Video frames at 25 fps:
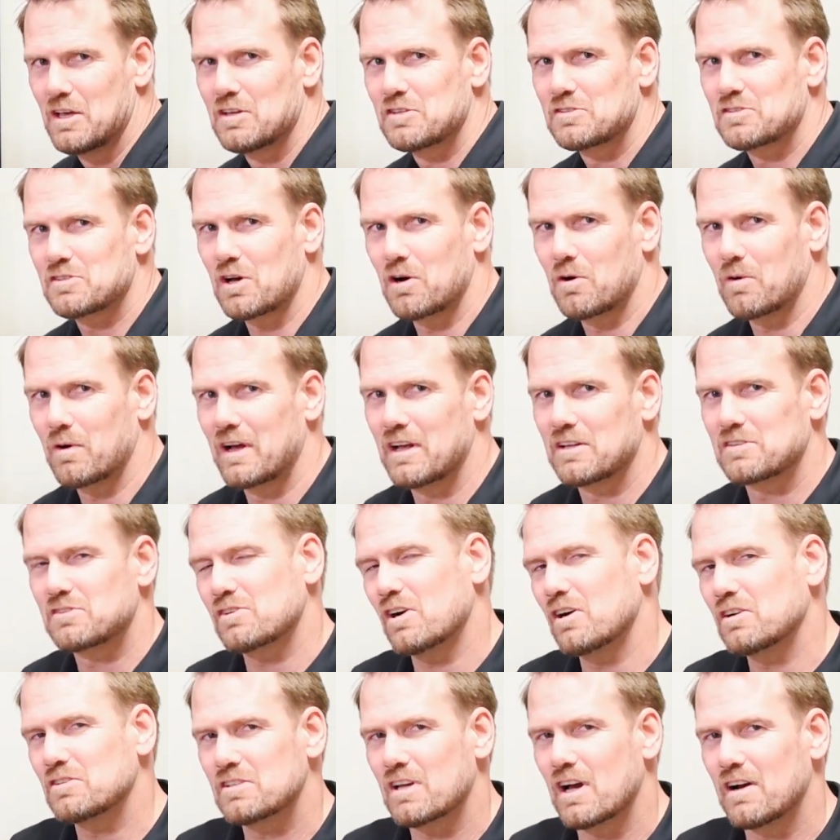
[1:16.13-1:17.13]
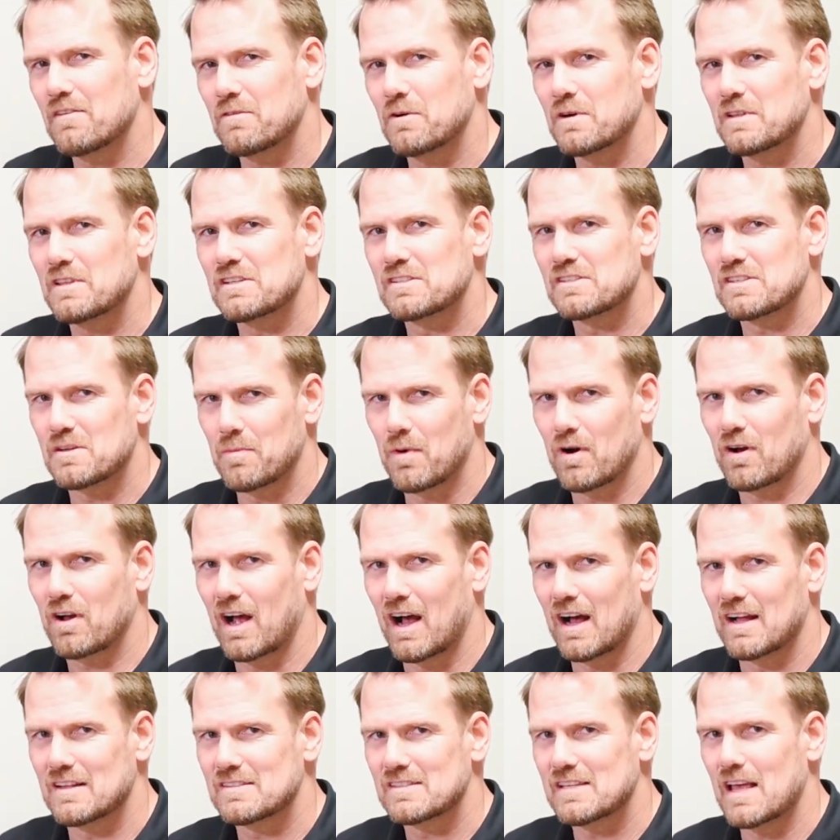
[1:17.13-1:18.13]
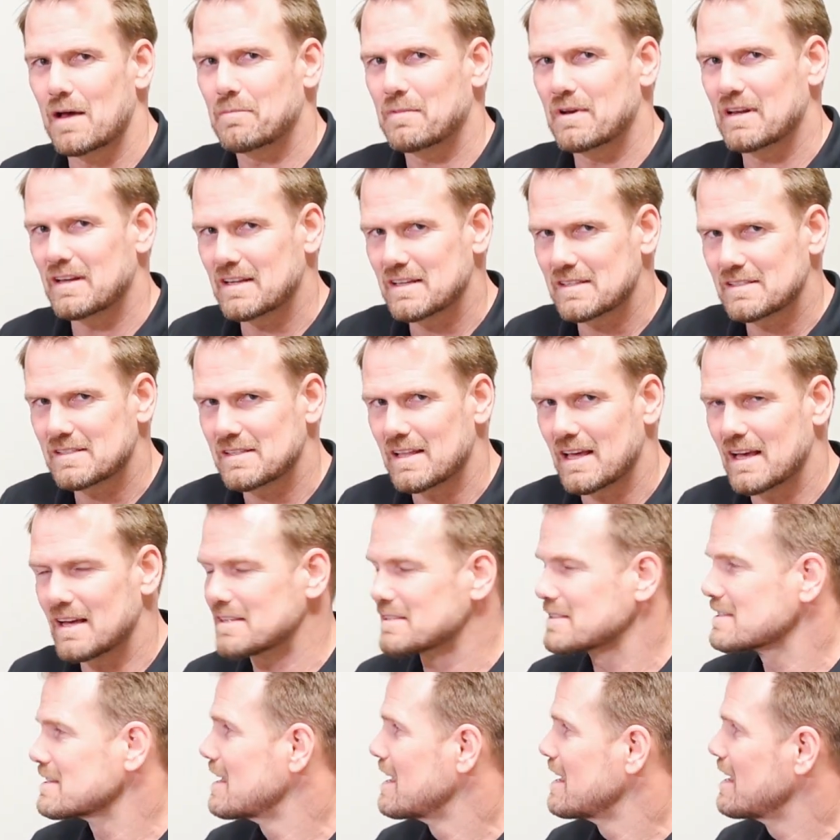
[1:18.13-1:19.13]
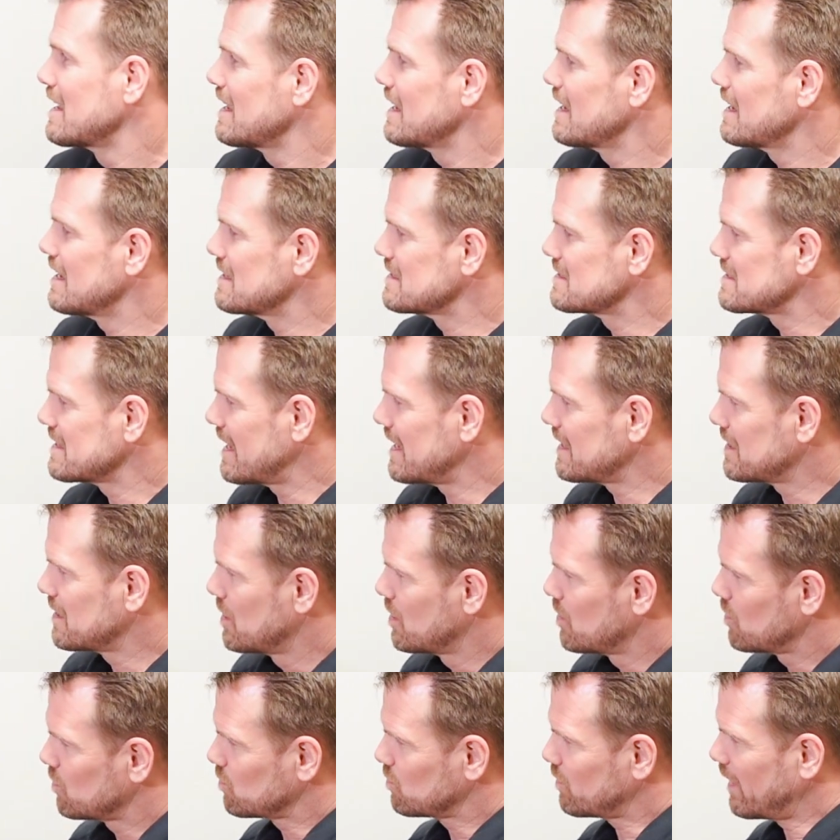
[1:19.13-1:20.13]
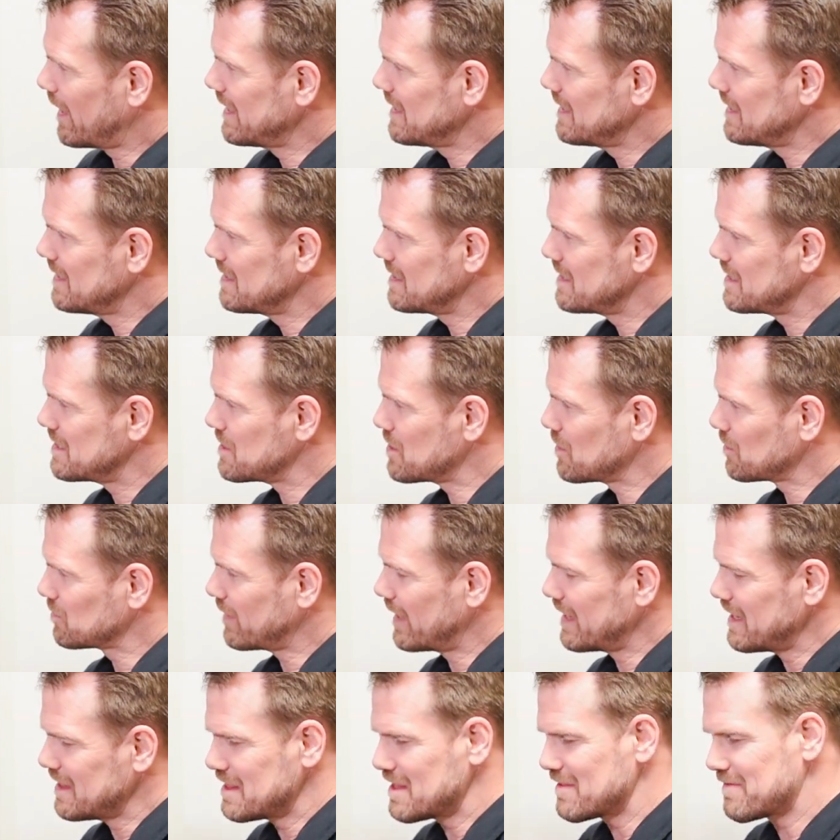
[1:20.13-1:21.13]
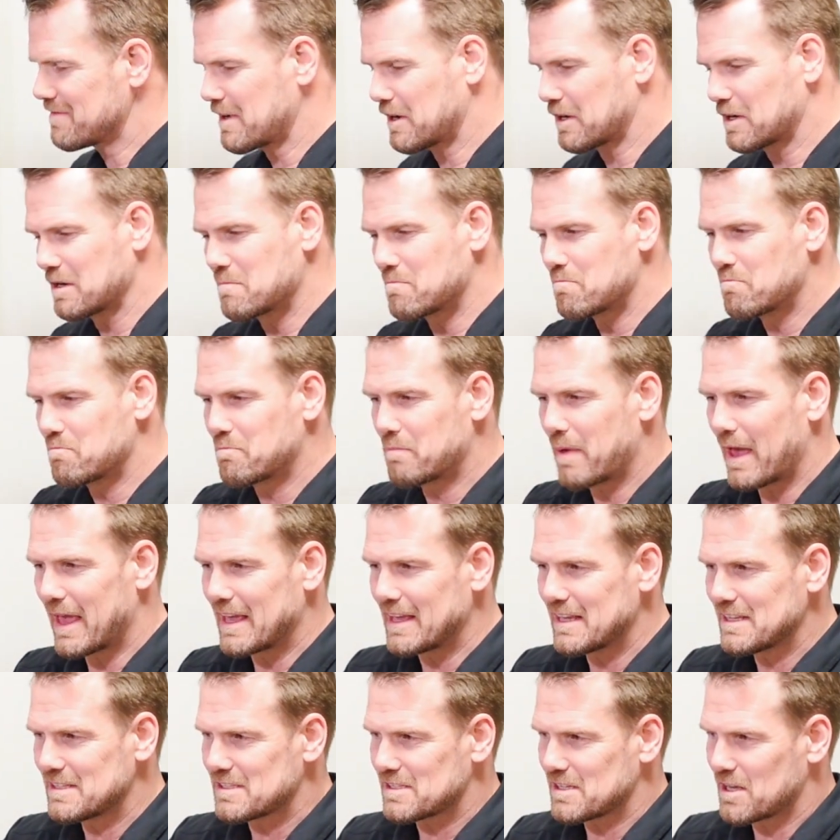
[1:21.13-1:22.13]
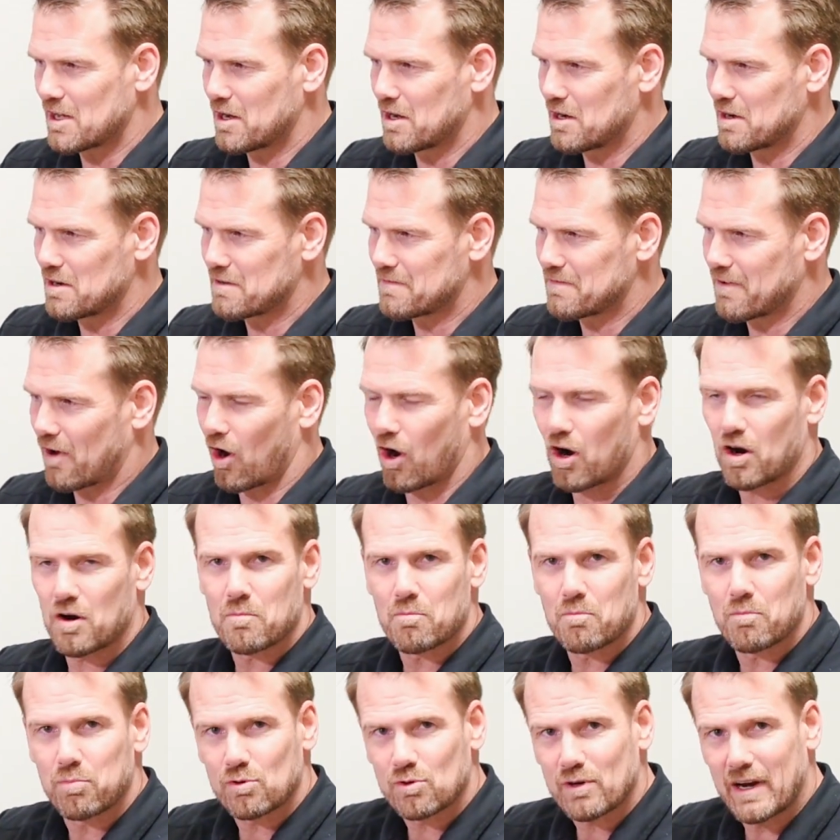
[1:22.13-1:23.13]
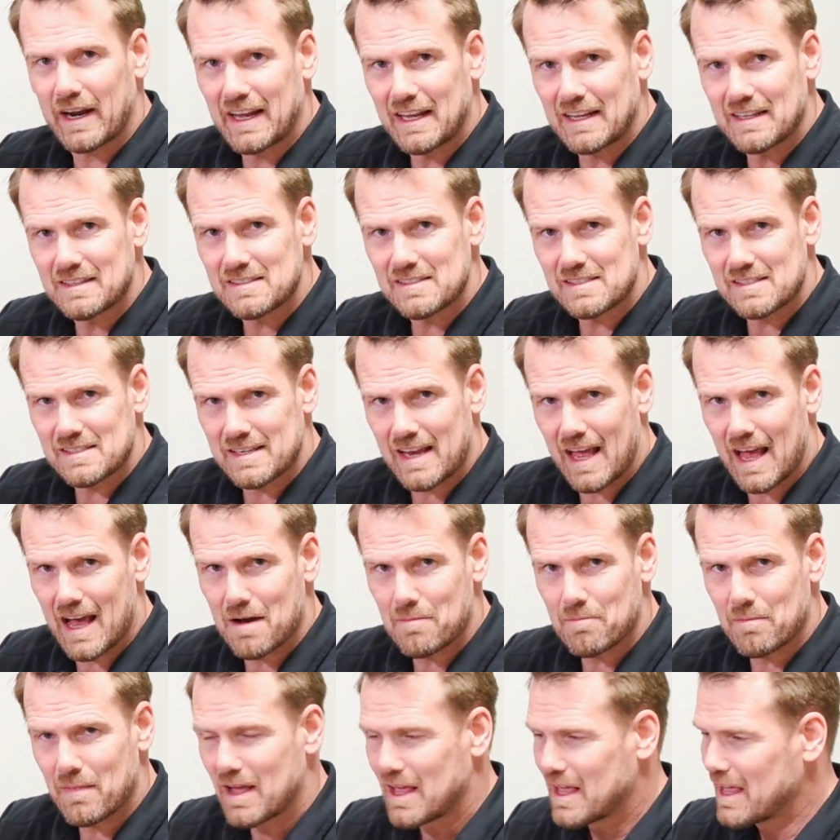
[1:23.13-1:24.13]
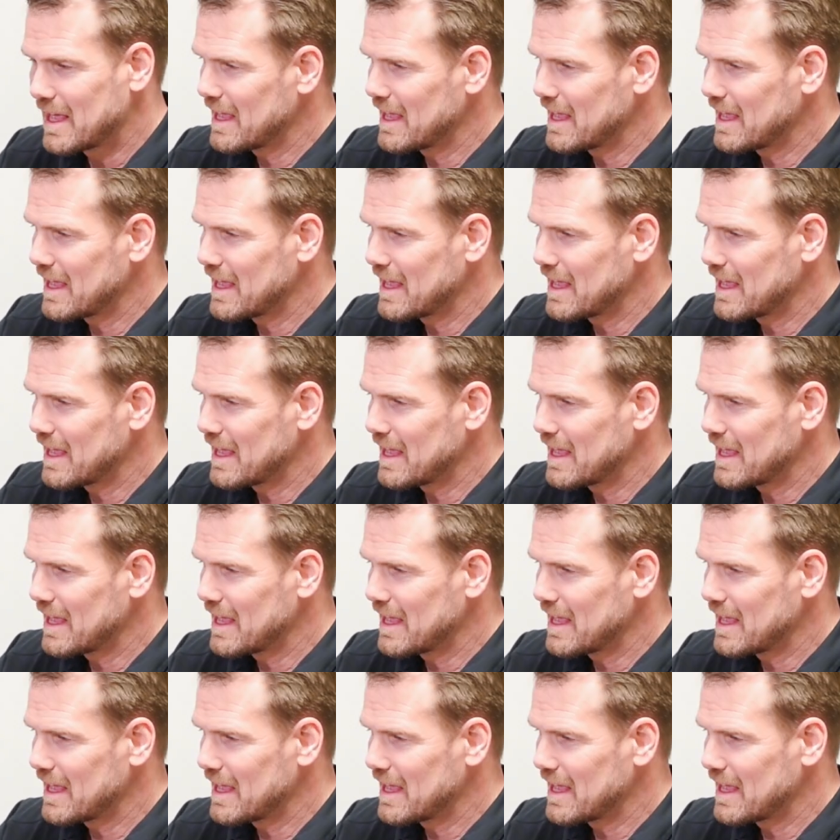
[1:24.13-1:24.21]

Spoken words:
So it starts off with a simple concept, and it's this, is that right in here, right at the very base of our brain stem,